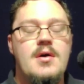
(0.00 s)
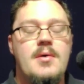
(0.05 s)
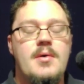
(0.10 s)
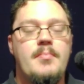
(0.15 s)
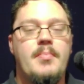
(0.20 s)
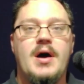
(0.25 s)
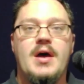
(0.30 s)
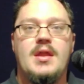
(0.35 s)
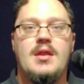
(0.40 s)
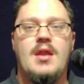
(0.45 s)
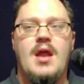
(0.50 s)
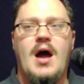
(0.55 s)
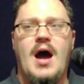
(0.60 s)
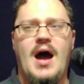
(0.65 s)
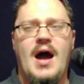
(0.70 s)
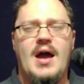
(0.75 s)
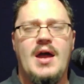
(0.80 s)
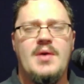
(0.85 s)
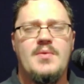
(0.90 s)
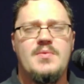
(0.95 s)
but
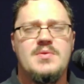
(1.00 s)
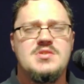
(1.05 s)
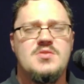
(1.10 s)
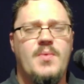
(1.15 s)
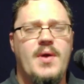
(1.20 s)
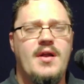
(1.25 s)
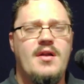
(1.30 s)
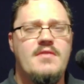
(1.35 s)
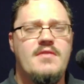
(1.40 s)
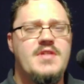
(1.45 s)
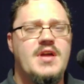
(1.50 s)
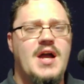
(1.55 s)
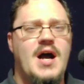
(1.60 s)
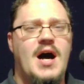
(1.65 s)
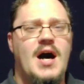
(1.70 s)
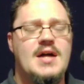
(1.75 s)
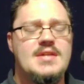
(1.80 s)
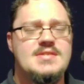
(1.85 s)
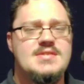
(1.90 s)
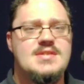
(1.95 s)
I was aware of the
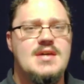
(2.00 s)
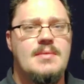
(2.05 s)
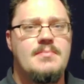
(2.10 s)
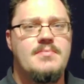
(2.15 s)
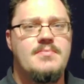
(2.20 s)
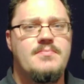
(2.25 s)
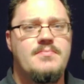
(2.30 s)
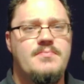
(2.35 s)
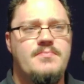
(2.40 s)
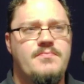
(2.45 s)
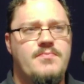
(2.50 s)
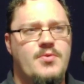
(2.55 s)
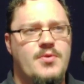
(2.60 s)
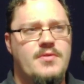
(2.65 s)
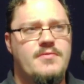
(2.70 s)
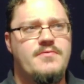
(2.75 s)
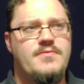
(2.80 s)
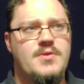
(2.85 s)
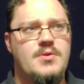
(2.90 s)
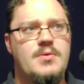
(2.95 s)
concept for
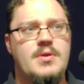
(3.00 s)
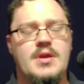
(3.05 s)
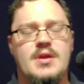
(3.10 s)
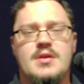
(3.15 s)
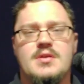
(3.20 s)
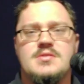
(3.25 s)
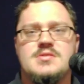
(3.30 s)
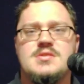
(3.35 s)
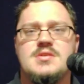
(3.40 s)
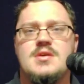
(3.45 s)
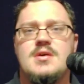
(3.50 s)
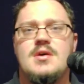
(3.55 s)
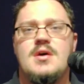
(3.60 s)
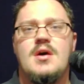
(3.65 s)
a few years.